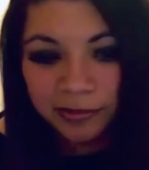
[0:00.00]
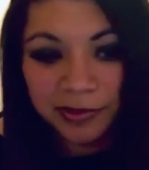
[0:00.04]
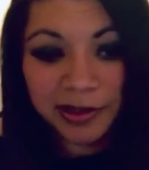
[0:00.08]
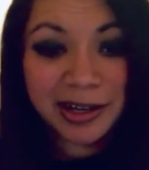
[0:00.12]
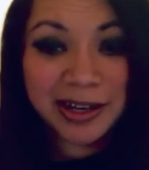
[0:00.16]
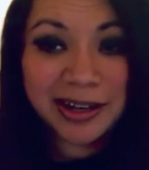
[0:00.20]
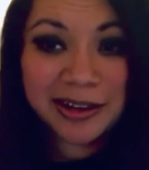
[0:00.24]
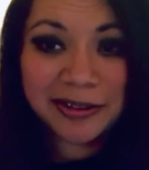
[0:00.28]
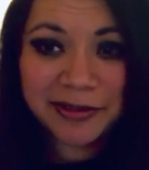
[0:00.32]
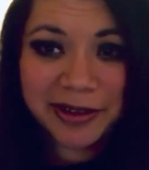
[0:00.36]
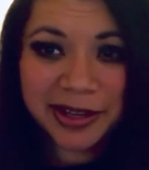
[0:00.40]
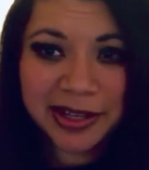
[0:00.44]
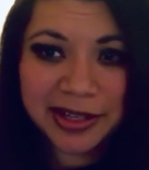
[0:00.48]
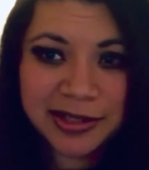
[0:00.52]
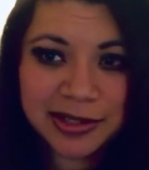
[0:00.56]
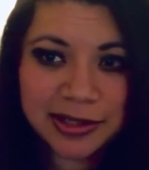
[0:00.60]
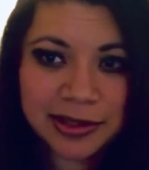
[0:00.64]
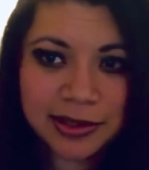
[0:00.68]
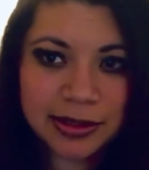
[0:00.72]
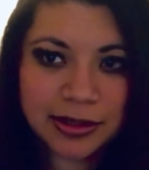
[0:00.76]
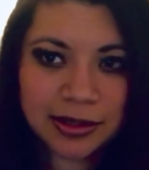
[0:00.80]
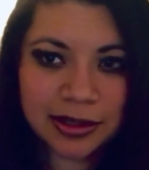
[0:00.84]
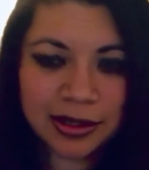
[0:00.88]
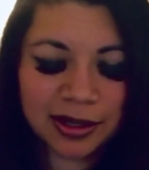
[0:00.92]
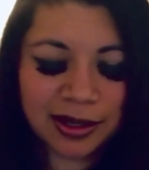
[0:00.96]
anyways,
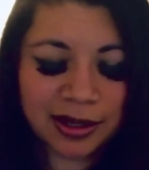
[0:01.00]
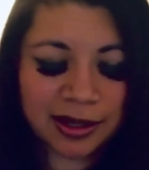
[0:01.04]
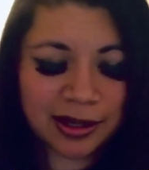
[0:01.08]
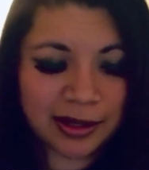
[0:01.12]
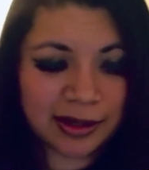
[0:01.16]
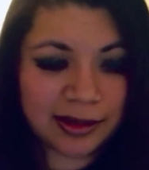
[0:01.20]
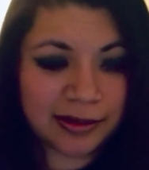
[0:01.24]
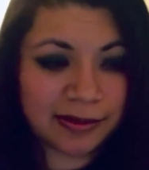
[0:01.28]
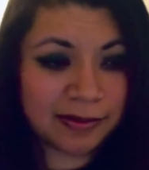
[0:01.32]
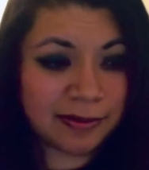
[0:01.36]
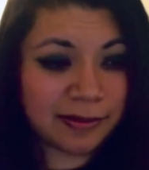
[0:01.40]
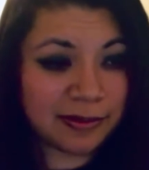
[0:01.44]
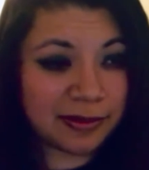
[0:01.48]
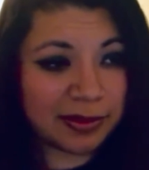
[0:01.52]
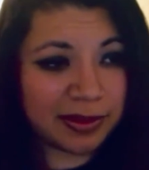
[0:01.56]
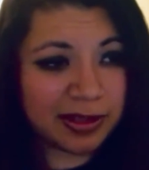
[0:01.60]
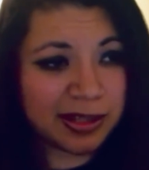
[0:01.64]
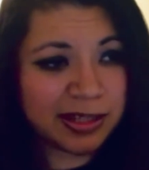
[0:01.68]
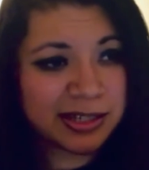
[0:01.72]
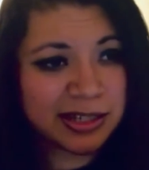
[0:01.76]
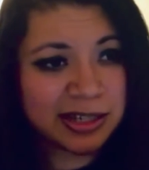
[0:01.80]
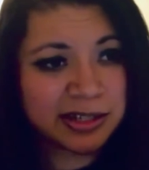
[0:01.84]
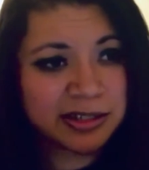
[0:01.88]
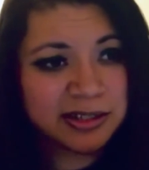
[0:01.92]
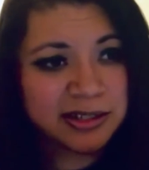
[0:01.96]

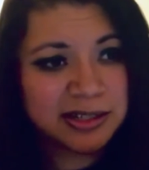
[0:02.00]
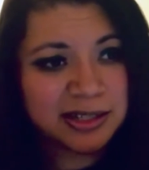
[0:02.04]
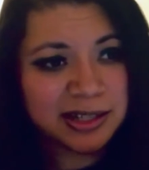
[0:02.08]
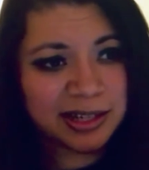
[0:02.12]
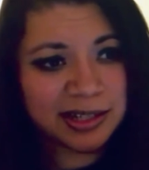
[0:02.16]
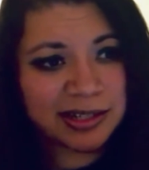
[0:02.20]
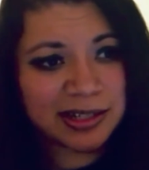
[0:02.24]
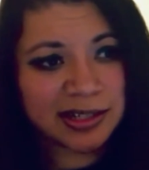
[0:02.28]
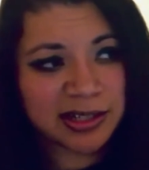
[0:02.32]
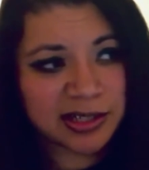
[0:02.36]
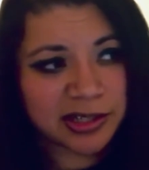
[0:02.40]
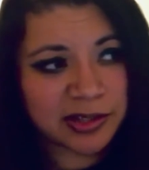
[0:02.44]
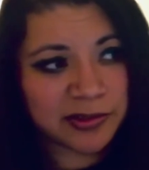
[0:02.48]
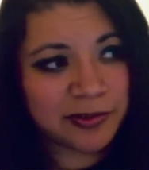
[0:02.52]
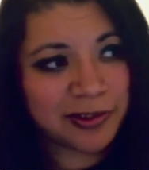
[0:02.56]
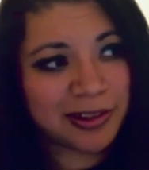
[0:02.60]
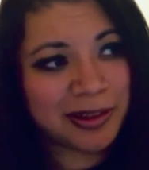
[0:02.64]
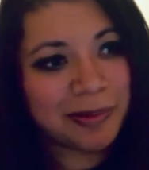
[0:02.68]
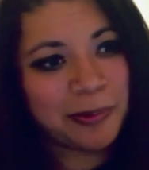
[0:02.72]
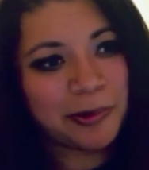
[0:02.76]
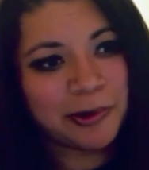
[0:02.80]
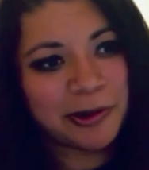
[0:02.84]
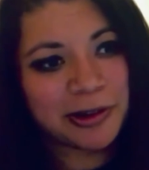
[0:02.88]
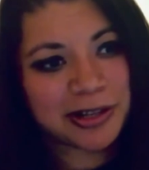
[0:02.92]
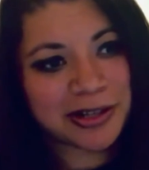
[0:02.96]
these exercises, they're really
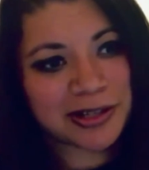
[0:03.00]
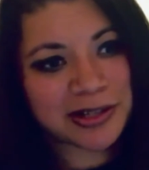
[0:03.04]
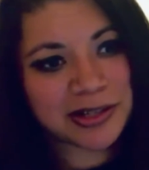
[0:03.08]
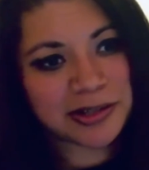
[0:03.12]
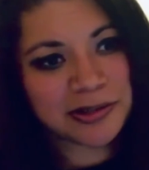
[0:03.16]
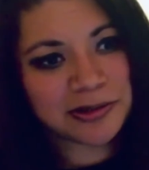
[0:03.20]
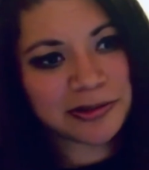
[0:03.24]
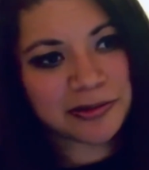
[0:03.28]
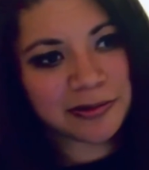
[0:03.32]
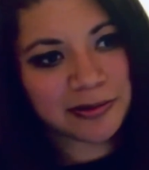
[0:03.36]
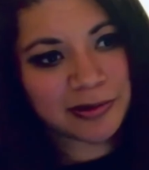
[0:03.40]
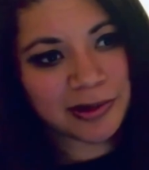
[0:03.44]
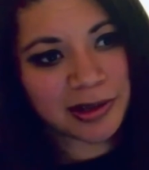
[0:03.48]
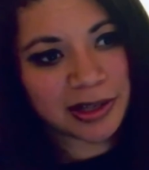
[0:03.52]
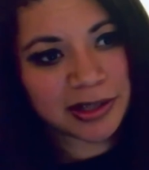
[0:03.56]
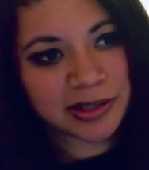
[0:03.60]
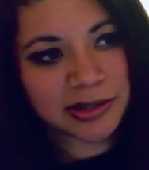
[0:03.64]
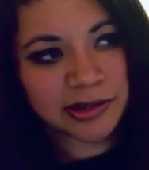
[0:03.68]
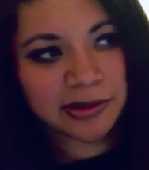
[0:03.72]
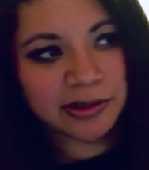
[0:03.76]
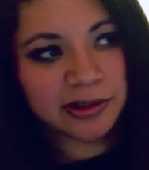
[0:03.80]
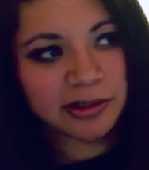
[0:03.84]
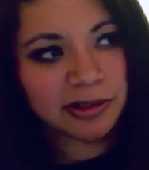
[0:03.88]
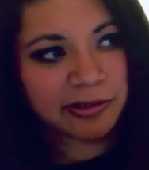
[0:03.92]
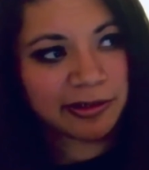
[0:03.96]
important to do
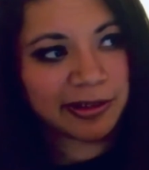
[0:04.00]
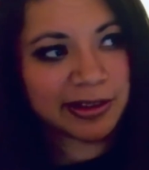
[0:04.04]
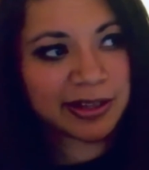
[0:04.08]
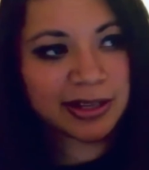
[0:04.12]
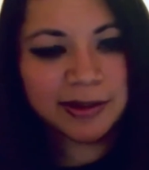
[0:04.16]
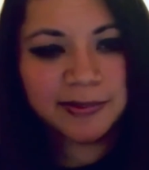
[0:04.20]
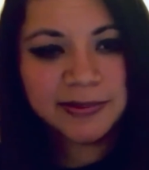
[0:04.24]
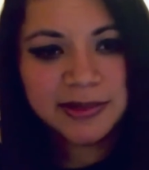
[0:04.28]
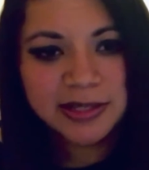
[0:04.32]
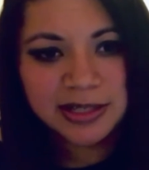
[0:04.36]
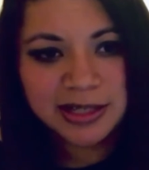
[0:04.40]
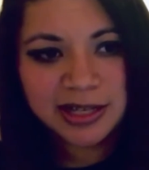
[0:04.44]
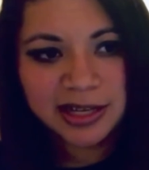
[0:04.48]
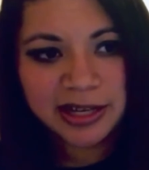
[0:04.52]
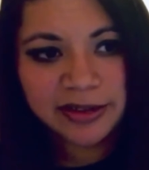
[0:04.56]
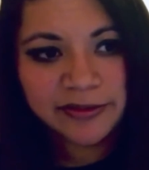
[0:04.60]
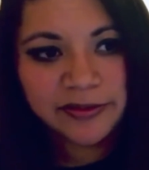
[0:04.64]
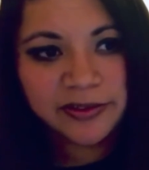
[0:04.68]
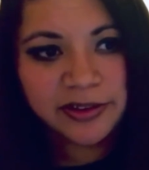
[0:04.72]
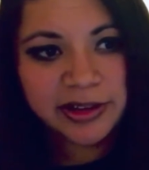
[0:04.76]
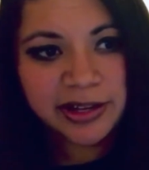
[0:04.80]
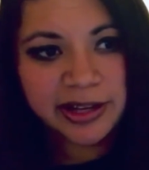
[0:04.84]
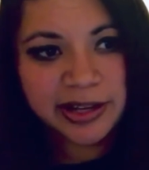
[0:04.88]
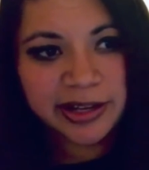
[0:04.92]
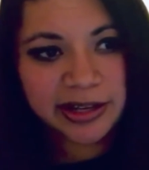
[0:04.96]
2 to 3 times a day if
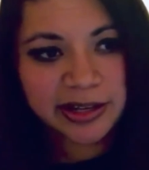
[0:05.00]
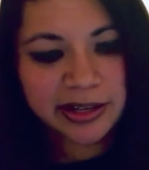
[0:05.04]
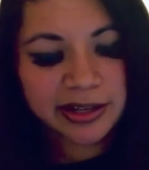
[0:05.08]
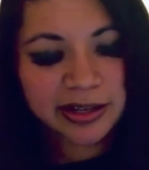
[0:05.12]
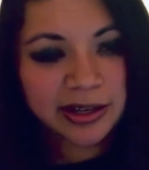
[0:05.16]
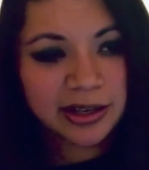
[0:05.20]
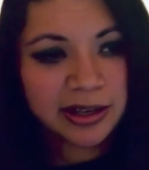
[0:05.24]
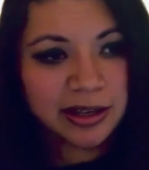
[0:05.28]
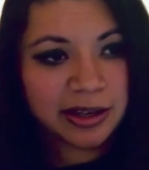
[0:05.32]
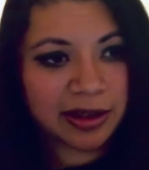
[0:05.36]
you can.